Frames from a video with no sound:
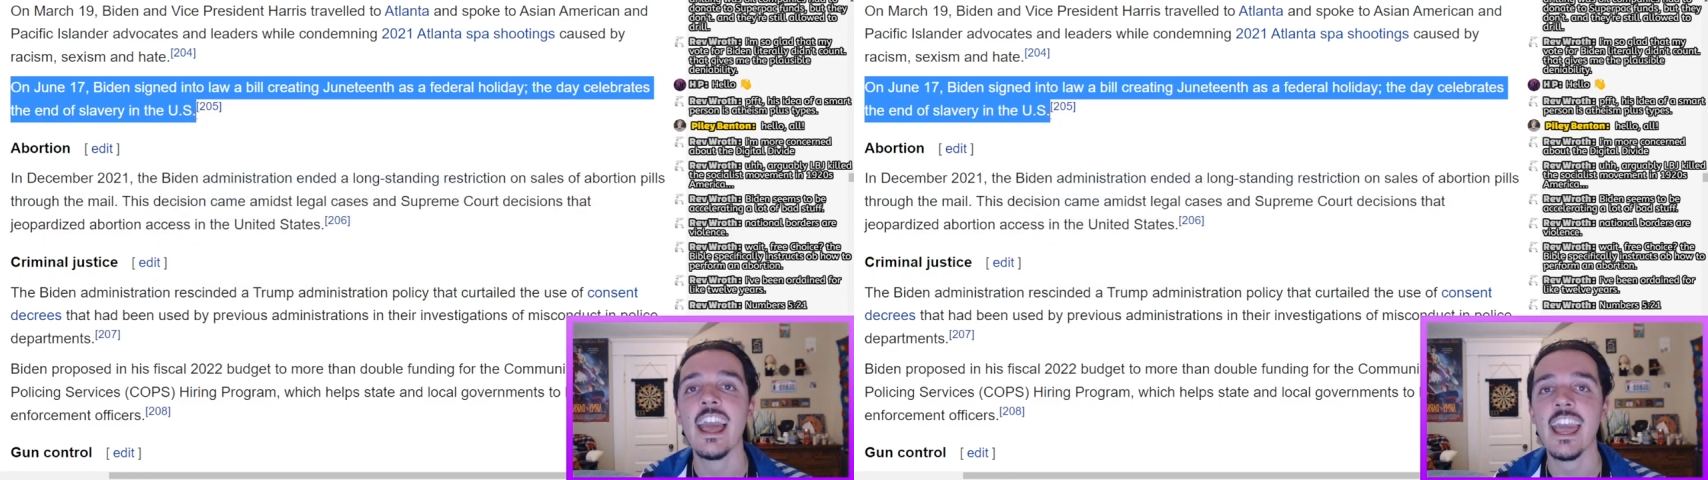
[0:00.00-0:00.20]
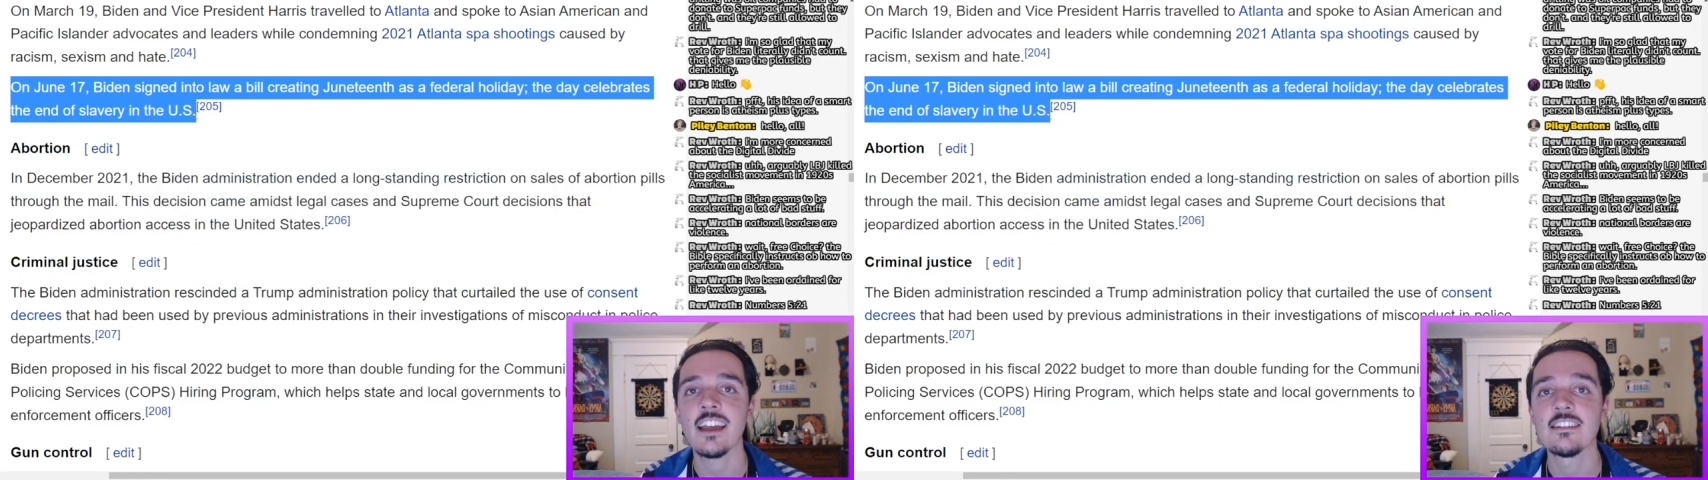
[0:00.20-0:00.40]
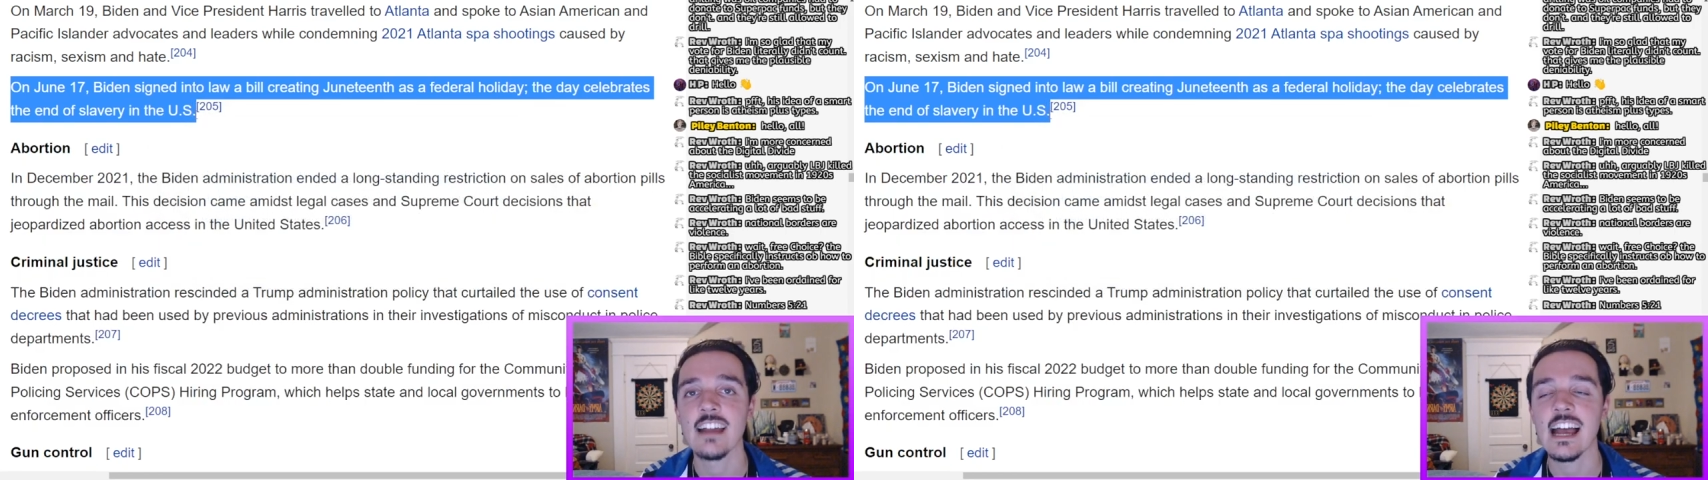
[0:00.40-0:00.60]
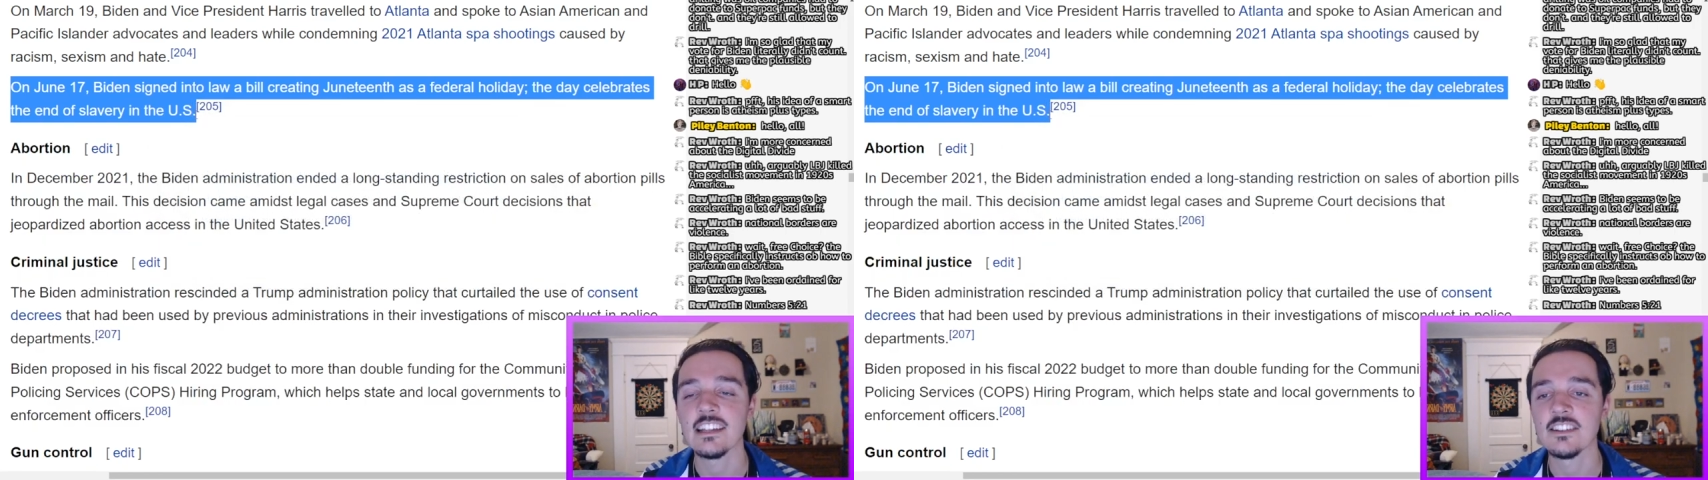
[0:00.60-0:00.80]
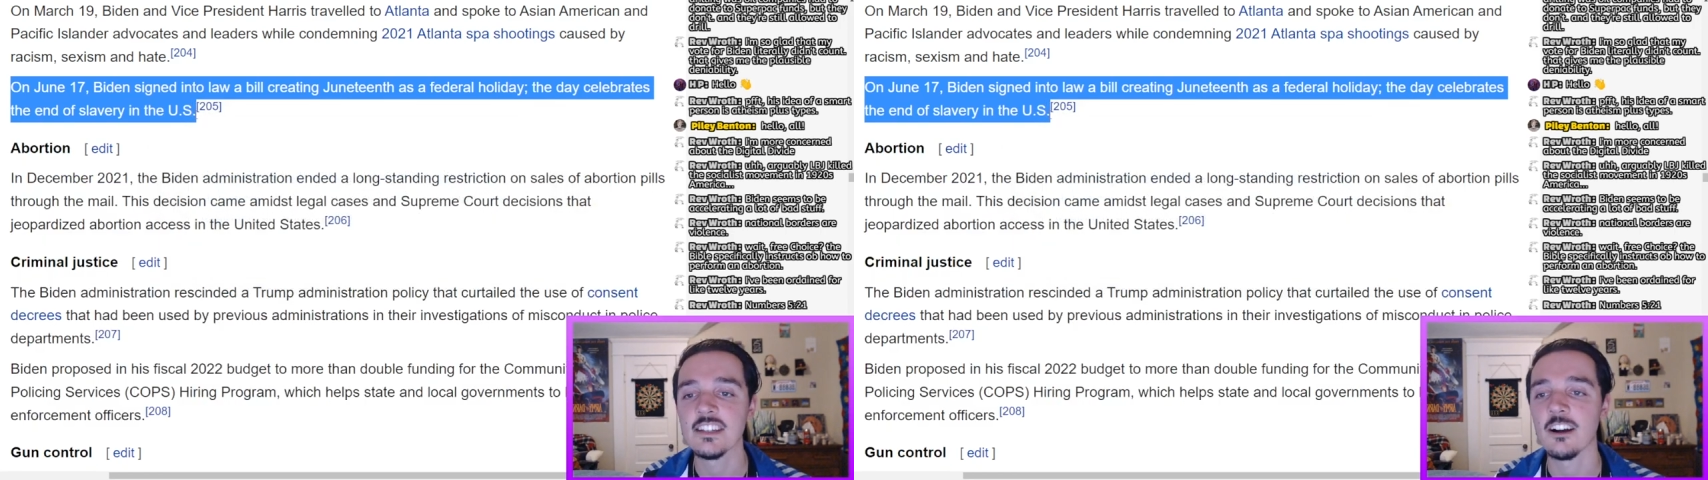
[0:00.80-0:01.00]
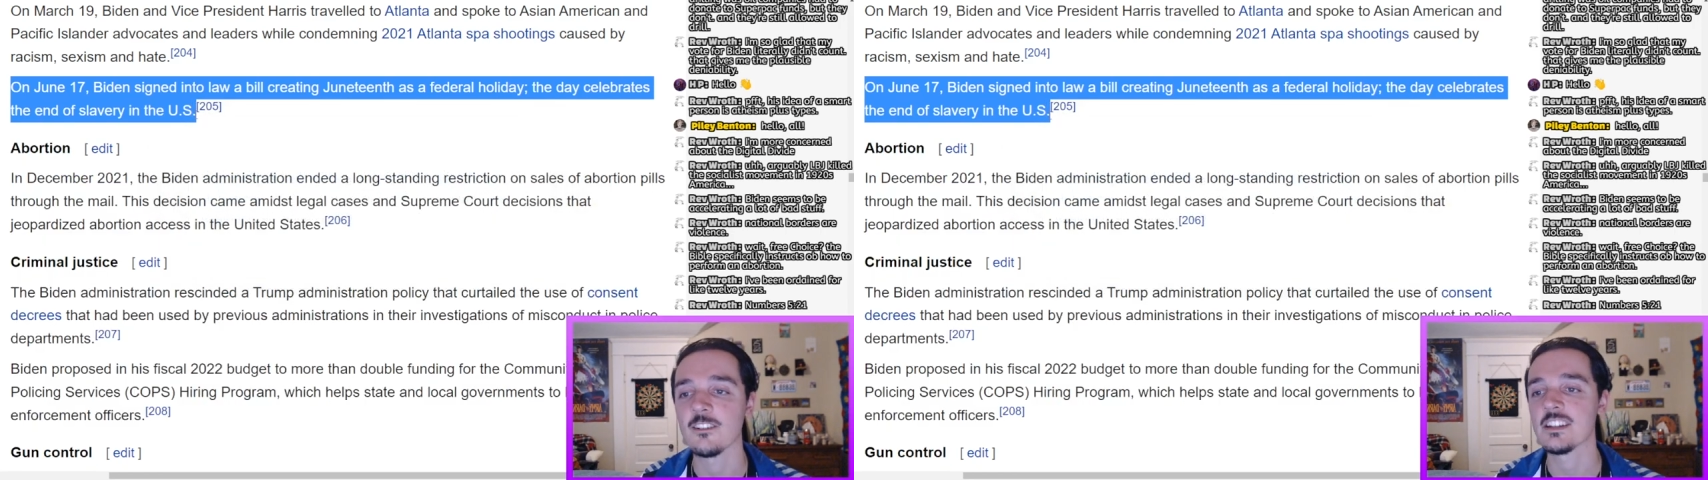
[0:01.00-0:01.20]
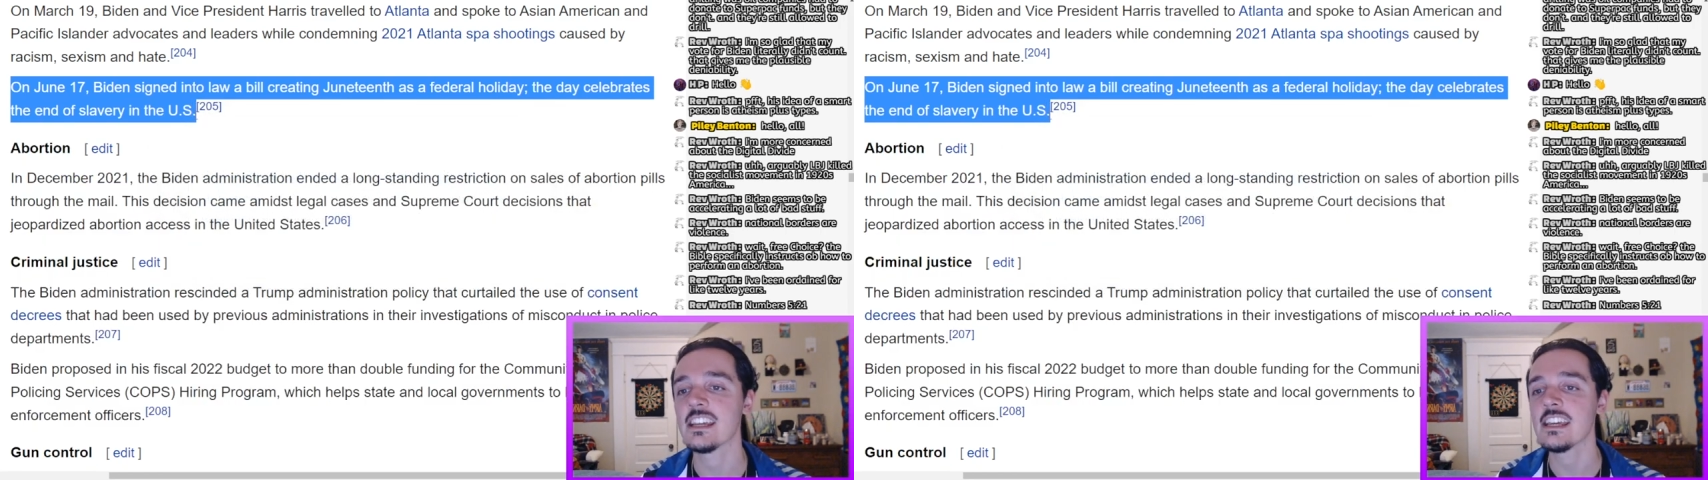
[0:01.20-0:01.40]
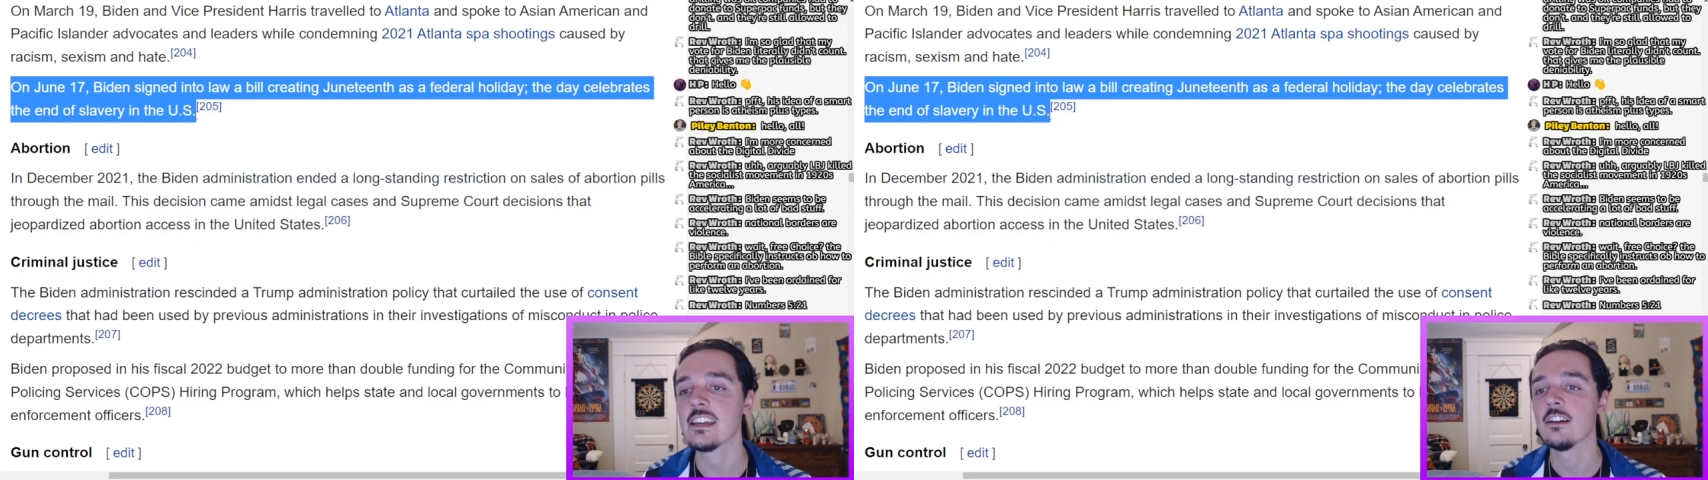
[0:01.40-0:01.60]
anti-C R
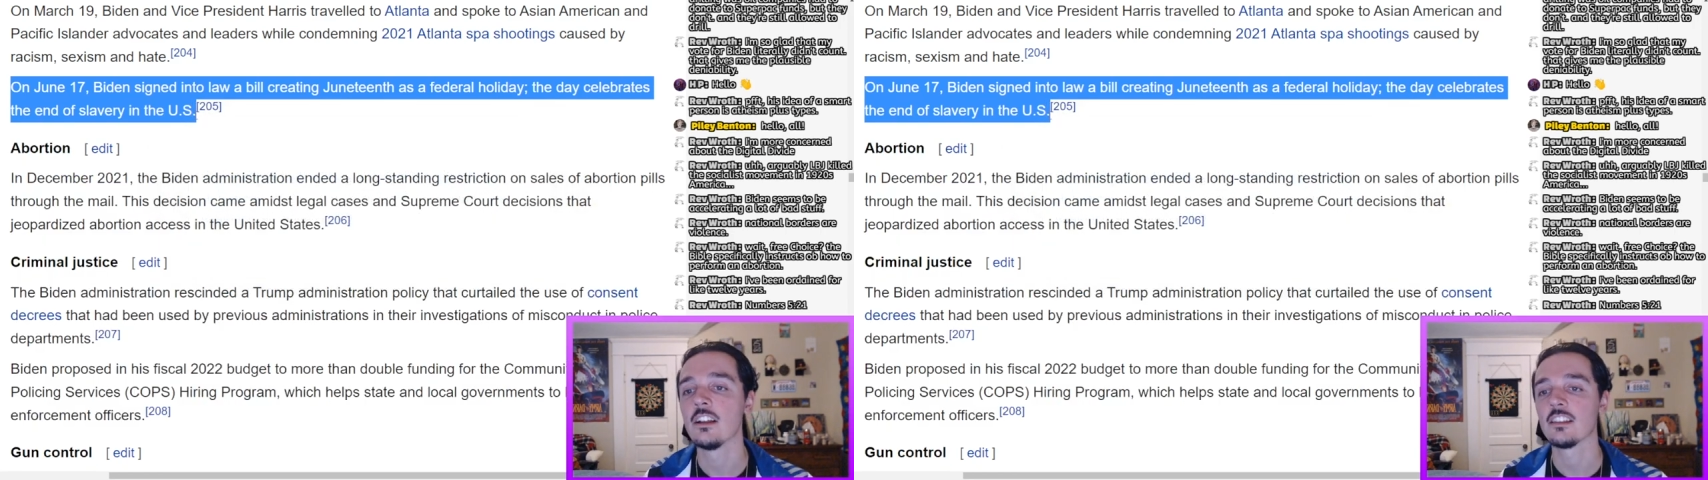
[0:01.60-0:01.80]
T